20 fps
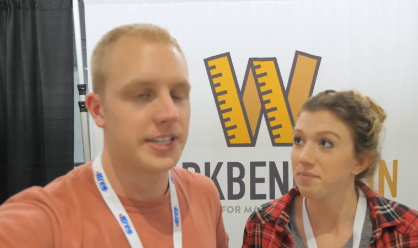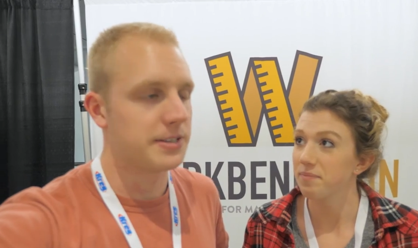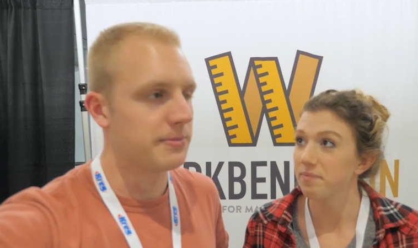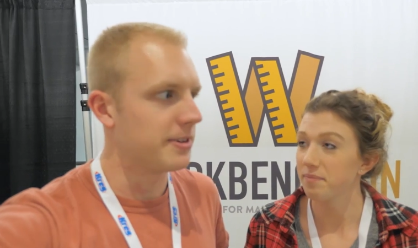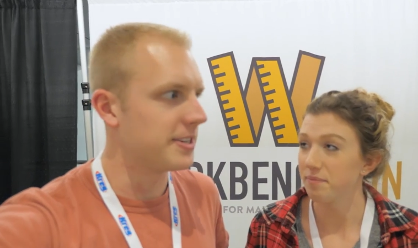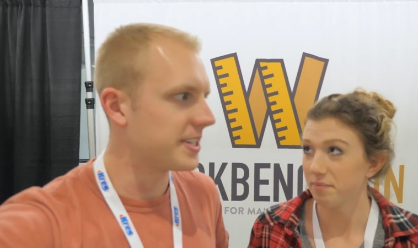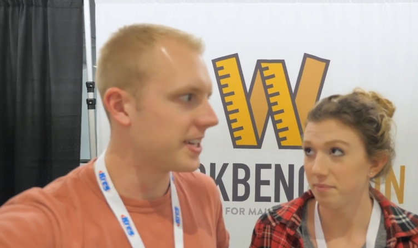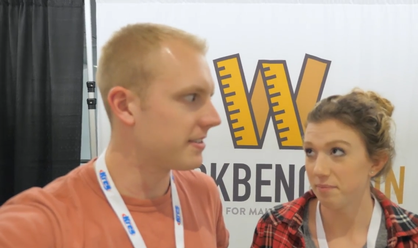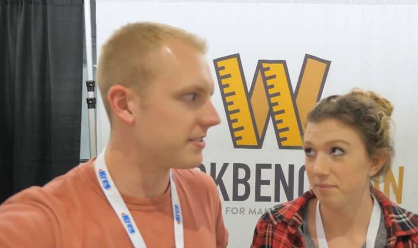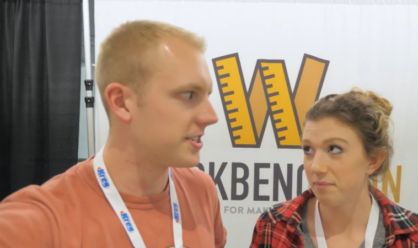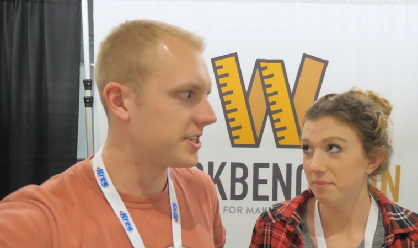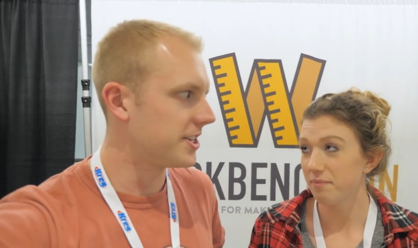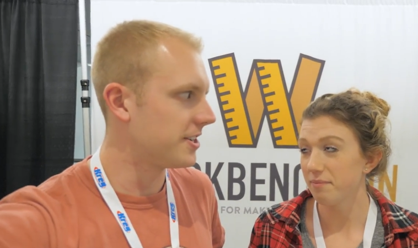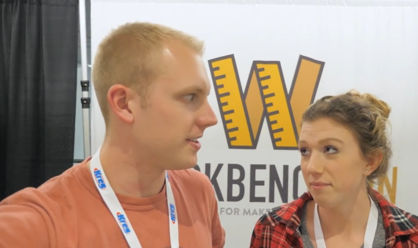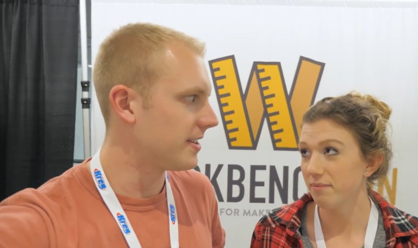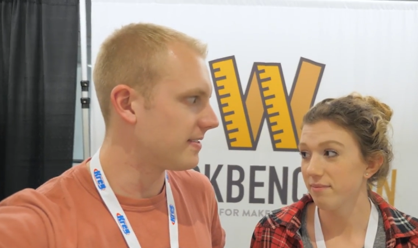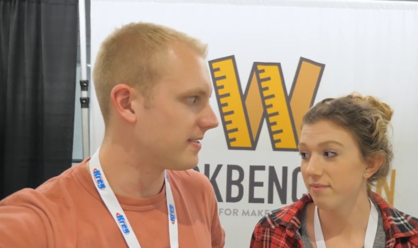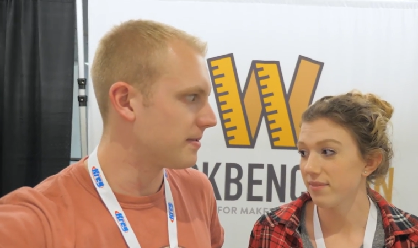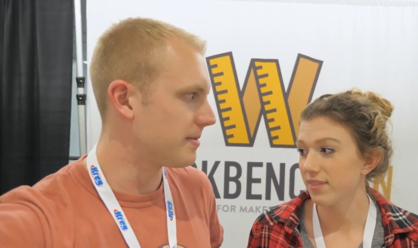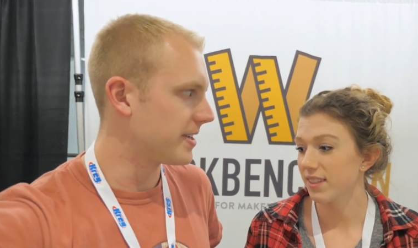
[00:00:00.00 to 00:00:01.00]
Speaker 1: It's amazing how
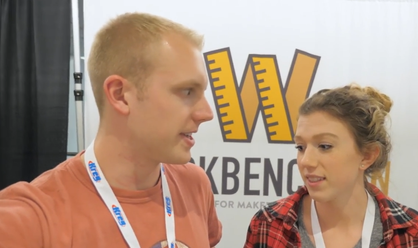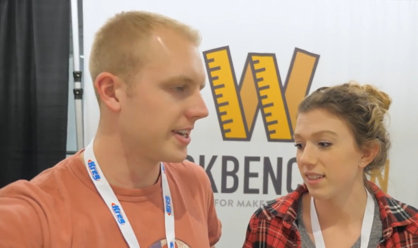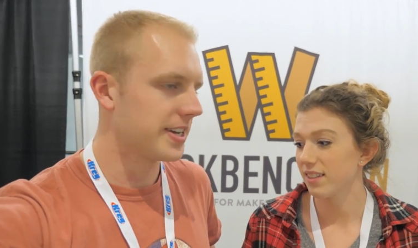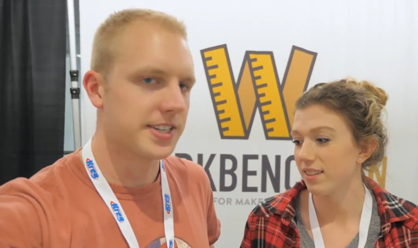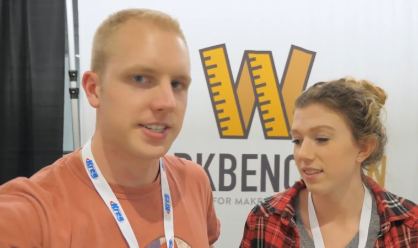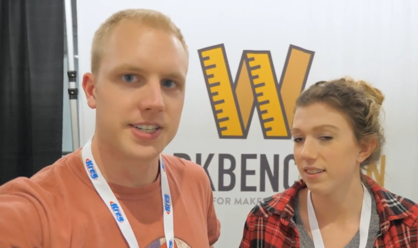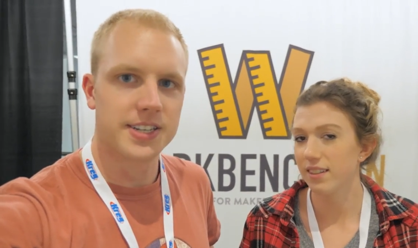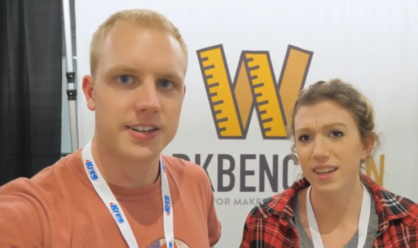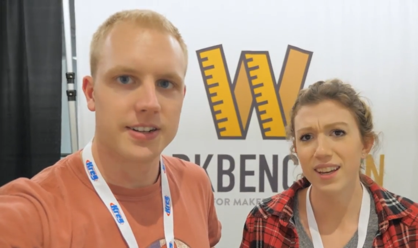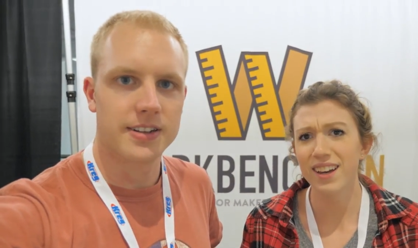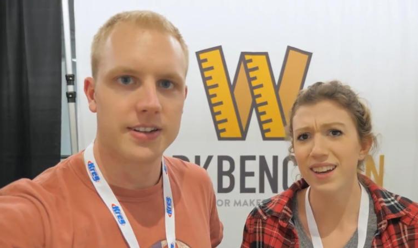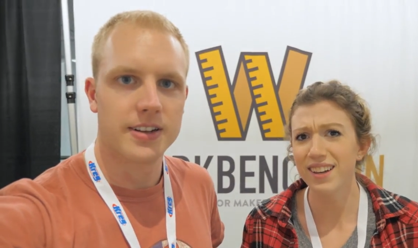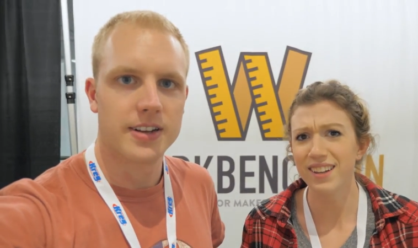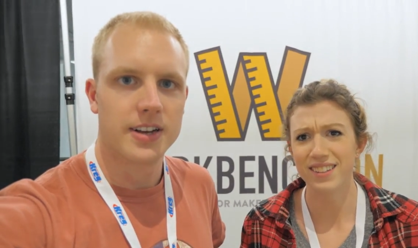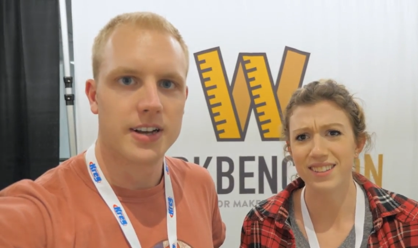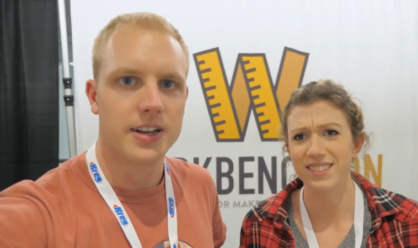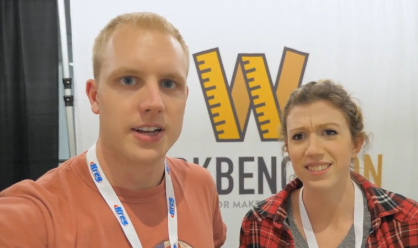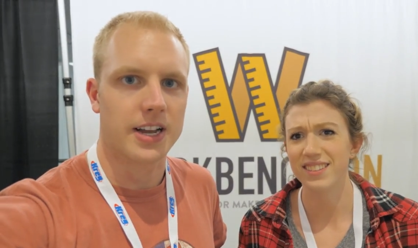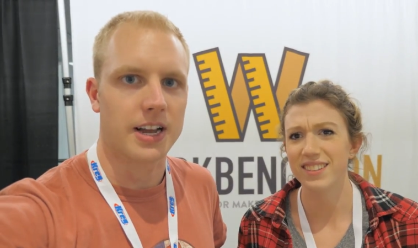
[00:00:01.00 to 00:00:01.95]
chill everybody is. Yeah.